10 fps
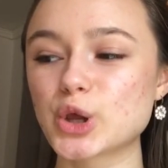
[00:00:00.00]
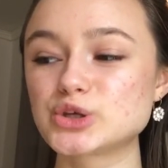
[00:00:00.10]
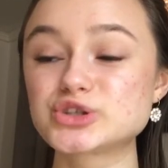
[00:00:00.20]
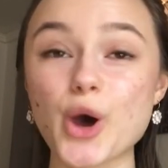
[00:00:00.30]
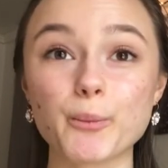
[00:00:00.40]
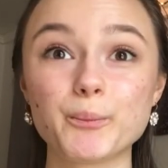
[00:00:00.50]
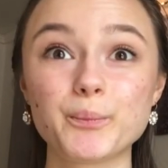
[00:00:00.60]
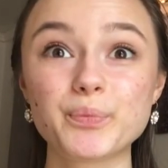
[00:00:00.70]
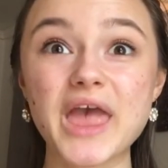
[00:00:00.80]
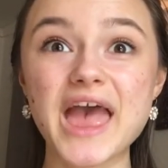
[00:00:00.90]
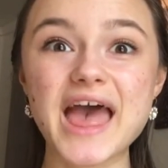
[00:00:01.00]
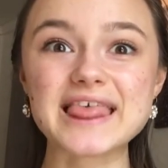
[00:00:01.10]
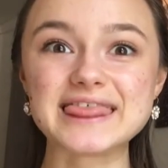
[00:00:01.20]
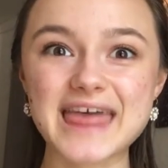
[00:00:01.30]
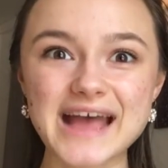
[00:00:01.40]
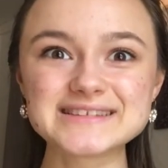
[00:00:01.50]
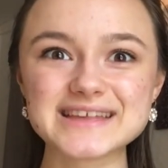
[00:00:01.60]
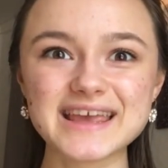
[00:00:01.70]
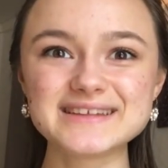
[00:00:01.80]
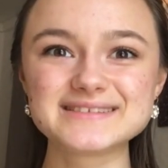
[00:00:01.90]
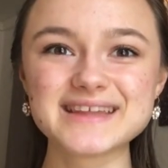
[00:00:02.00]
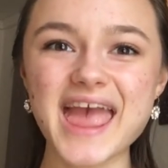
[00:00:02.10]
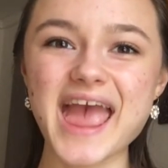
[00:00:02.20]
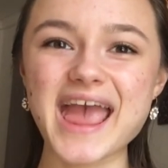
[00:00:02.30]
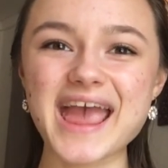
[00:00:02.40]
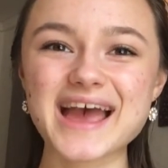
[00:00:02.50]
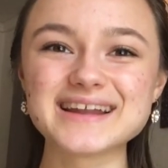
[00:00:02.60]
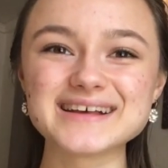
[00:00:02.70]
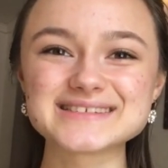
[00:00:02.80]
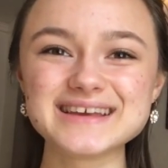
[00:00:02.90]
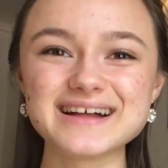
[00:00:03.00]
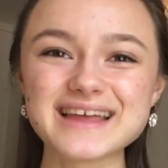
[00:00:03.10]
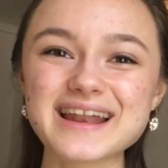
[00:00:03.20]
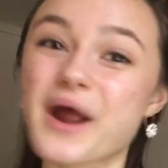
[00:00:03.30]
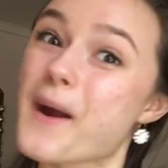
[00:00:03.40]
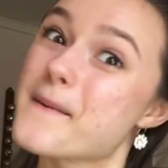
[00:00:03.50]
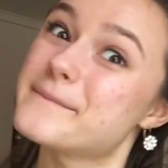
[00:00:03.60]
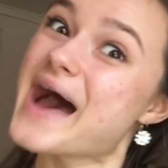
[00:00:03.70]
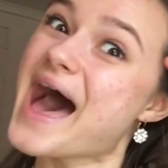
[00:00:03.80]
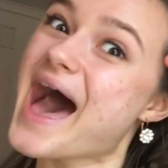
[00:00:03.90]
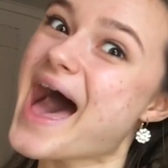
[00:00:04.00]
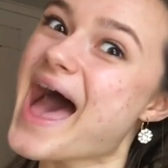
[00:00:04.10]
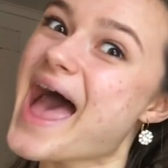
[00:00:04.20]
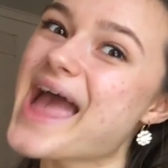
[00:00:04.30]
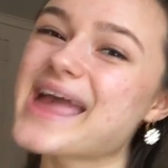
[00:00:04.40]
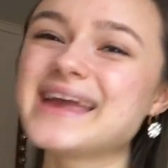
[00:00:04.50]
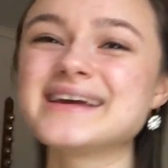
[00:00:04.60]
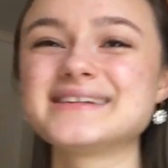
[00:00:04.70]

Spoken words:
So that's it, and I'll see y'all later. Bye!